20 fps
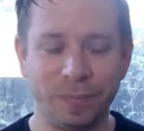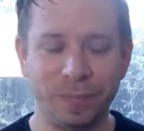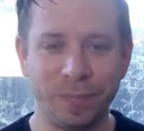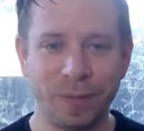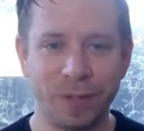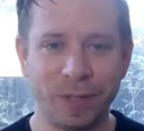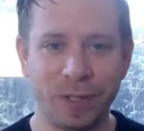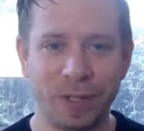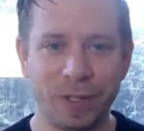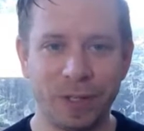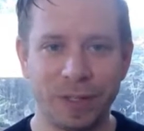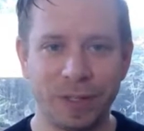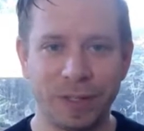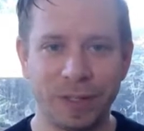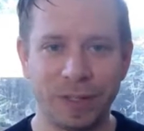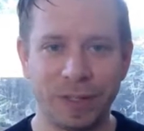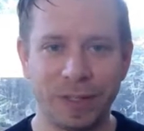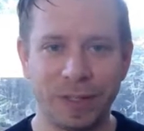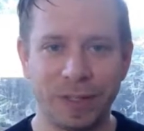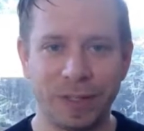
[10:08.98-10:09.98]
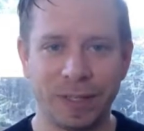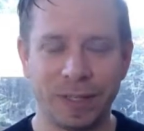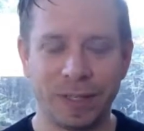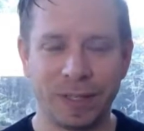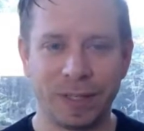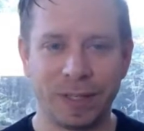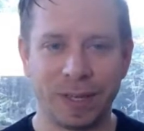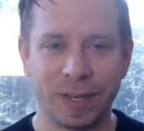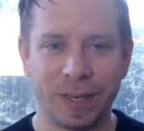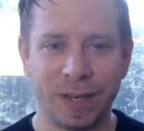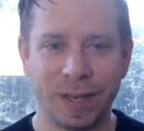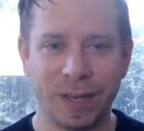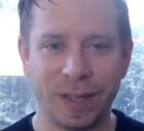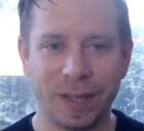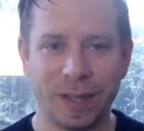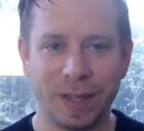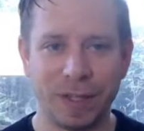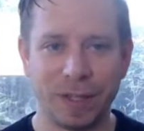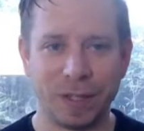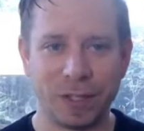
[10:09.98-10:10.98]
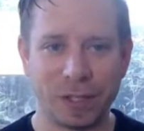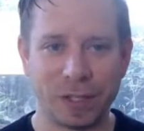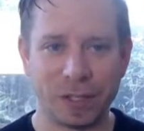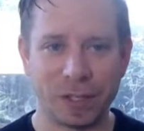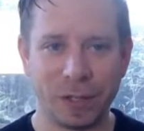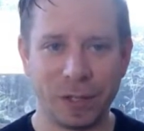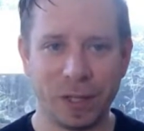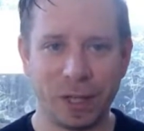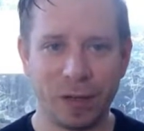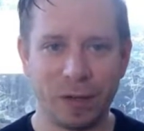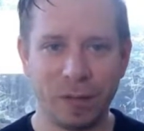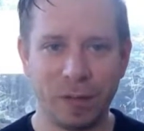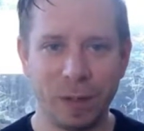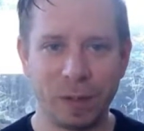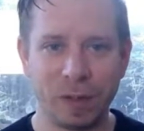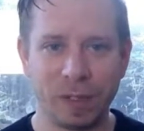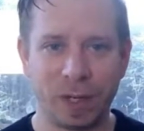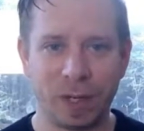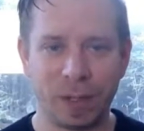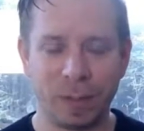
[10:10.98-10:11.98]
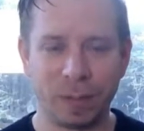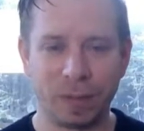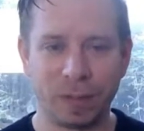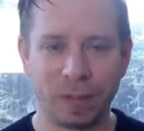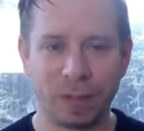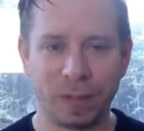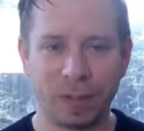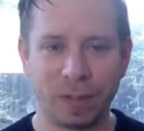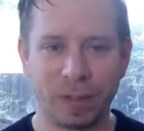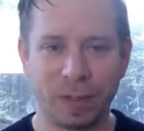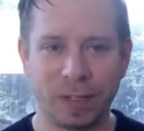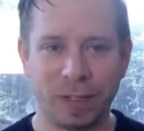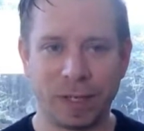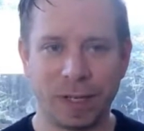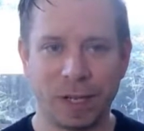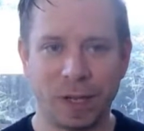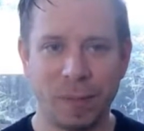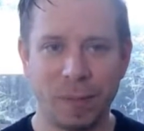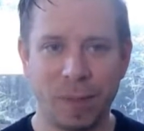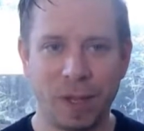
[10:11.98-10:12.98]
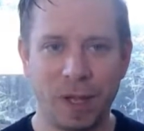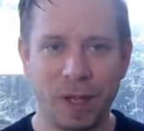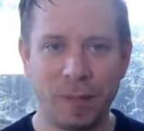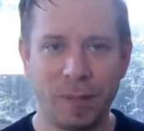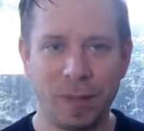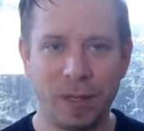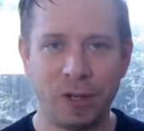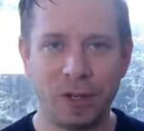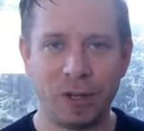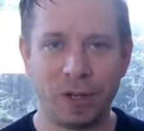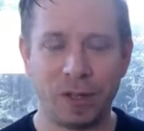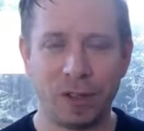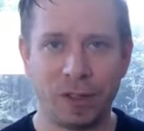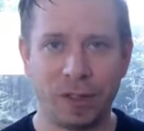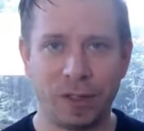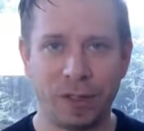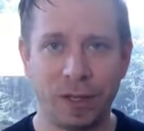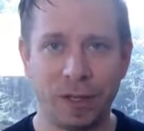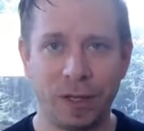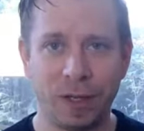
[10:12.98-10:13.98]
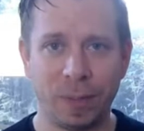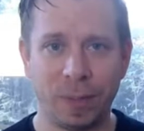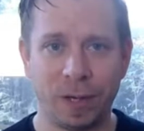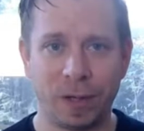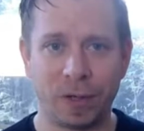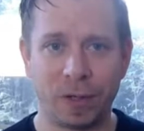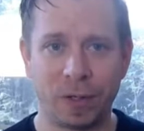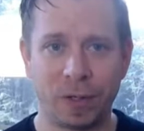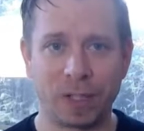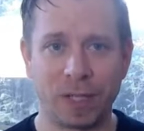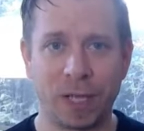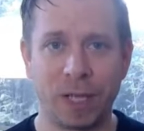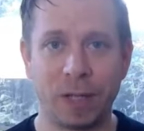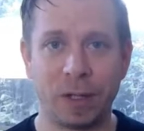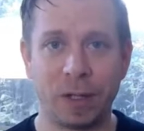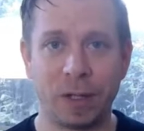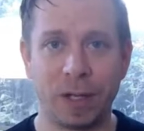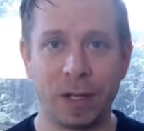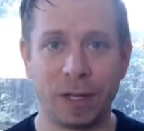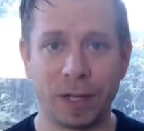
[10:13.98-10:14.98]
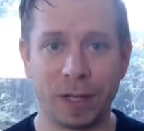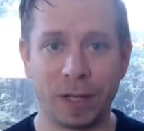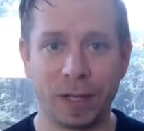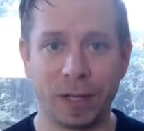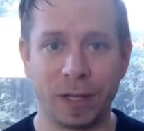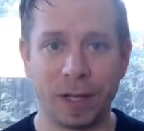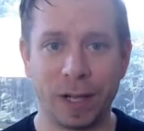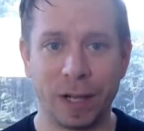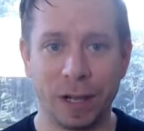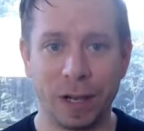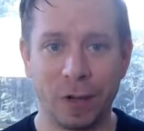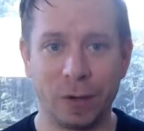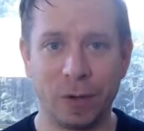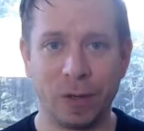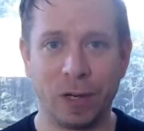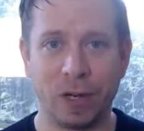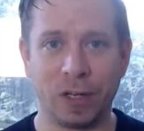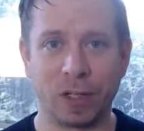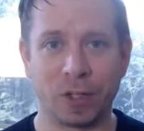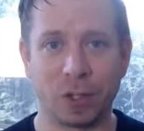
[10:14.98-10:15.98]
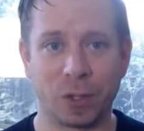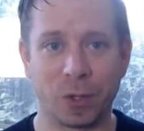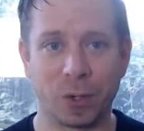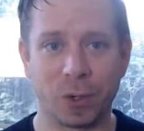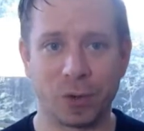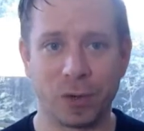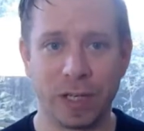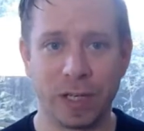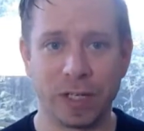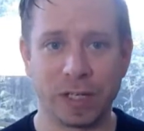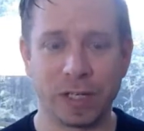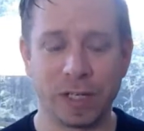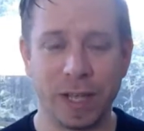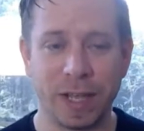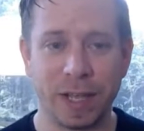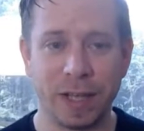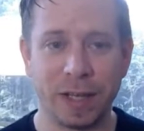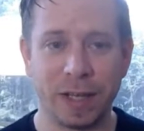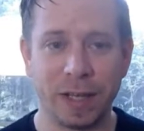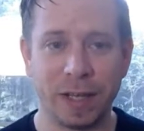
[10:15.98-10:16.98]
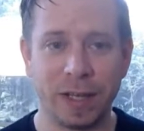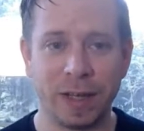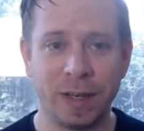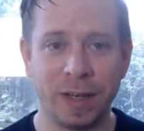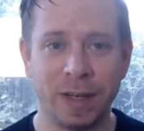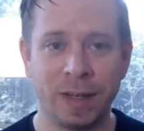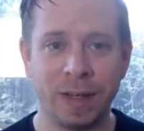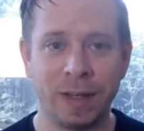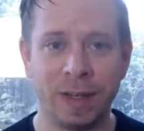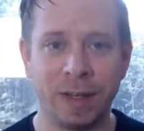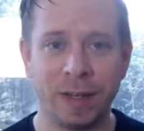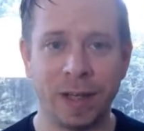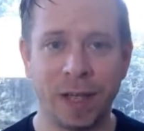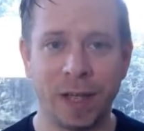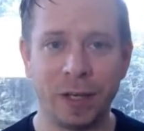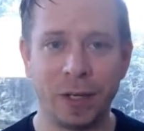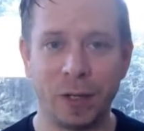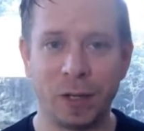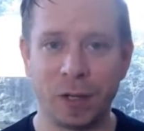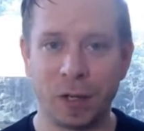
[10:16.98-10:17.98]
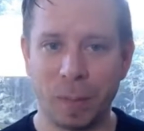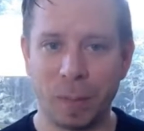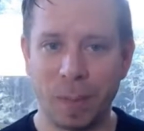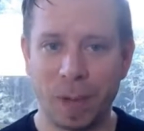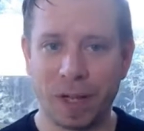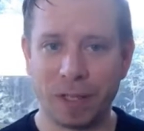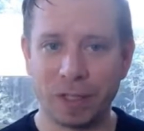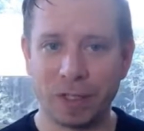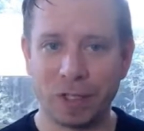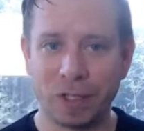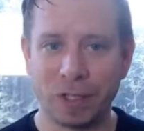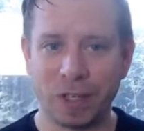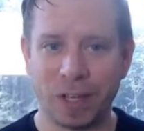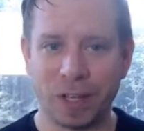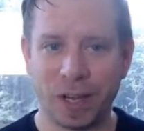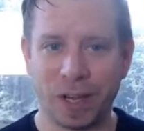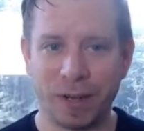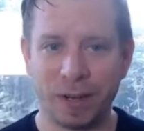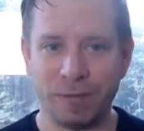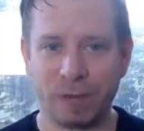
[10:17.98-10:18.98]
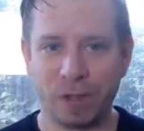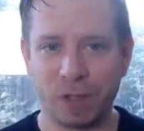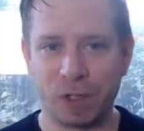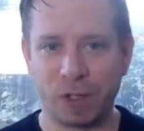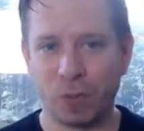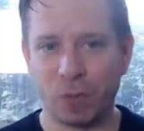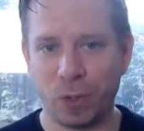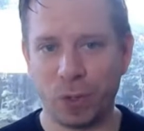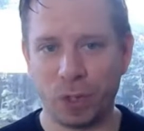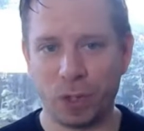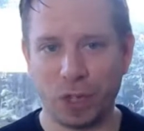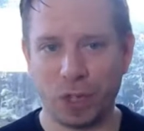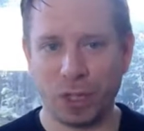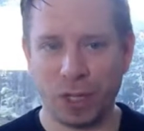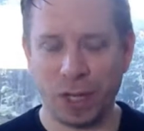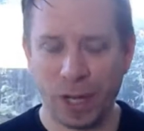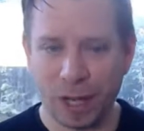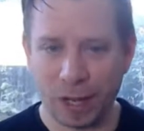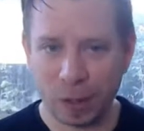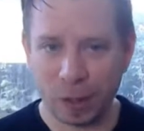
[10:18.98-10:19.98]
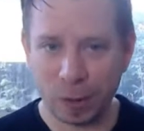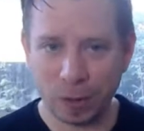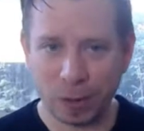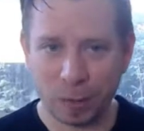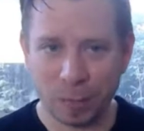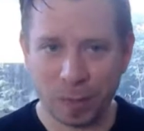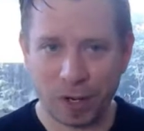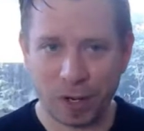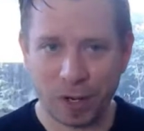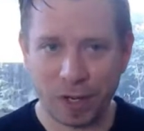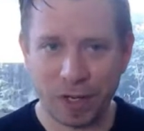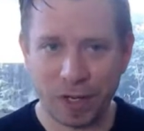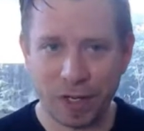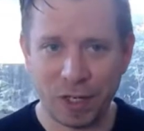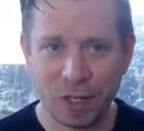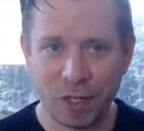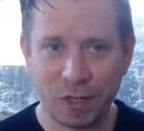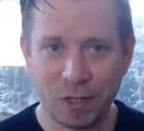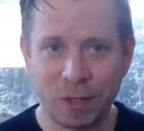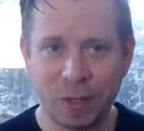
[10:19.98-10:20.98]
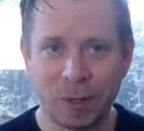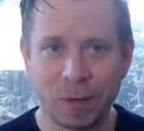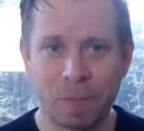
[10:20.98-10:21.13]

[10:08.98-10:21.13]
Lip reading: Good. And then just do that a few times. And maybe you can think about your tail like a long, luxurious tail again. And you could imagine it kind of swishing out behind you